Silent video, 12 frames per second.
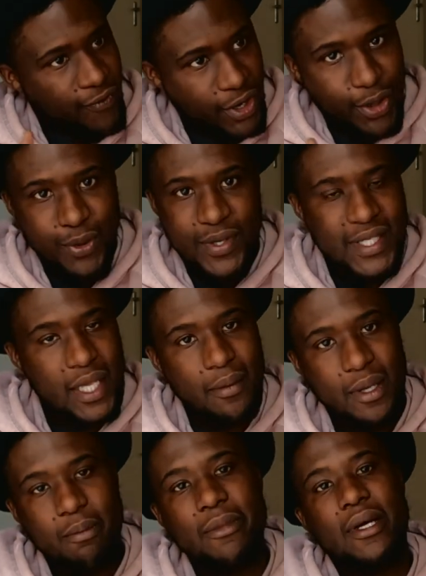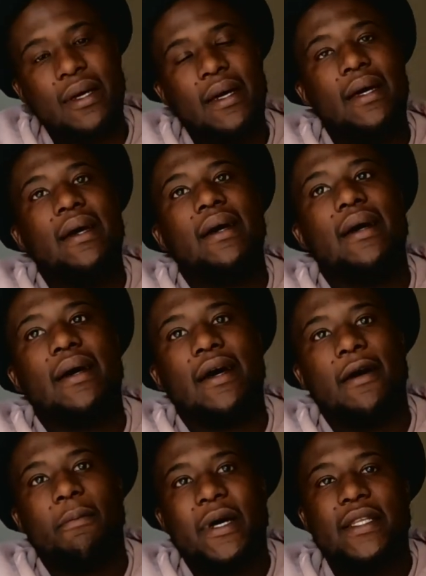very good suburb.
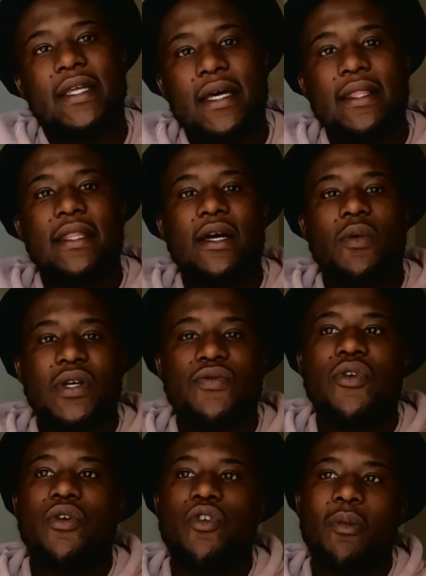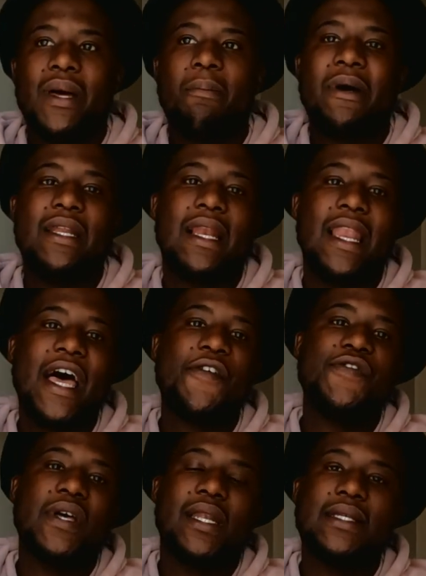But yeah, there was for a roommate, but the
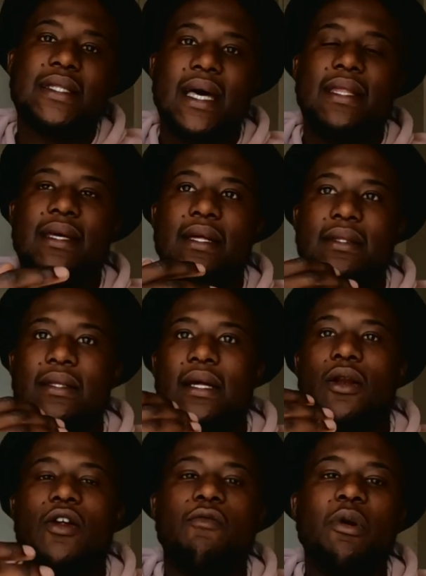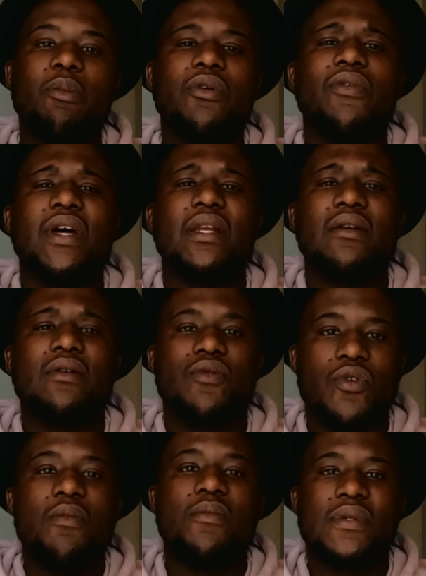lifestyle is like that. There are a lot of people rent
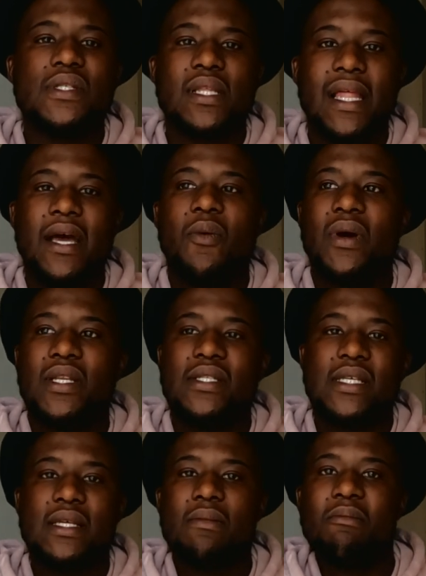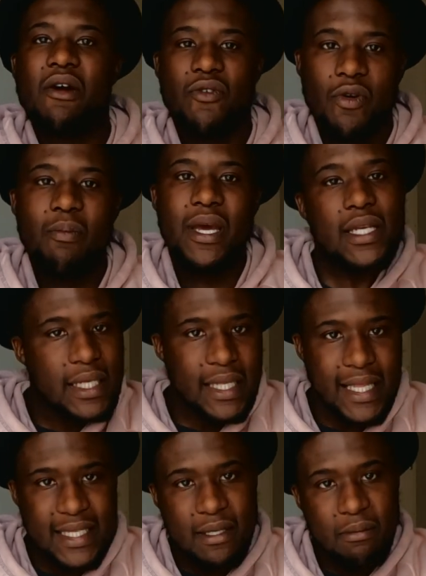rooms. Like when see my roommate,
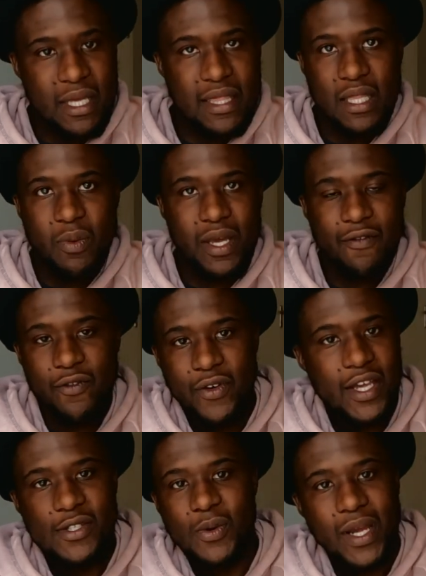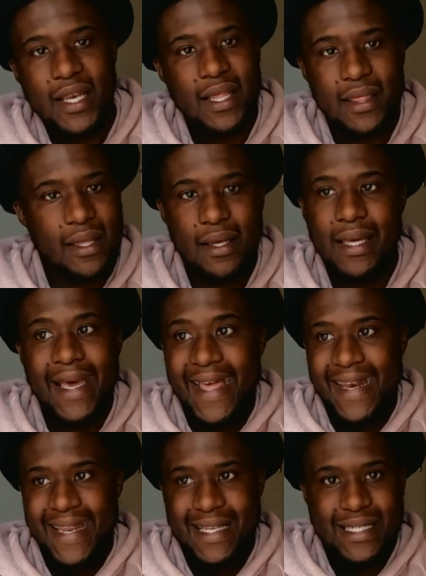it doesn't mean they were friends or anything.
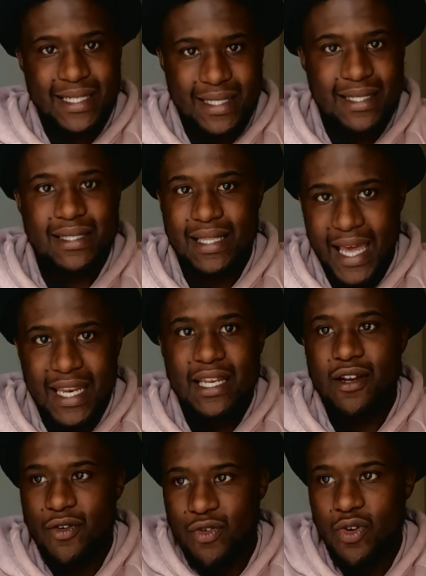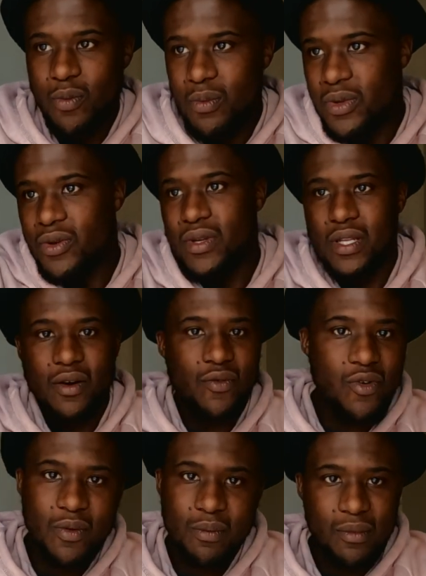They just, I need a room, you need a
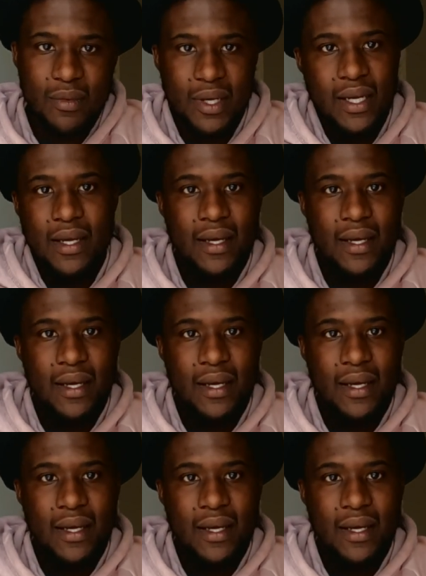room,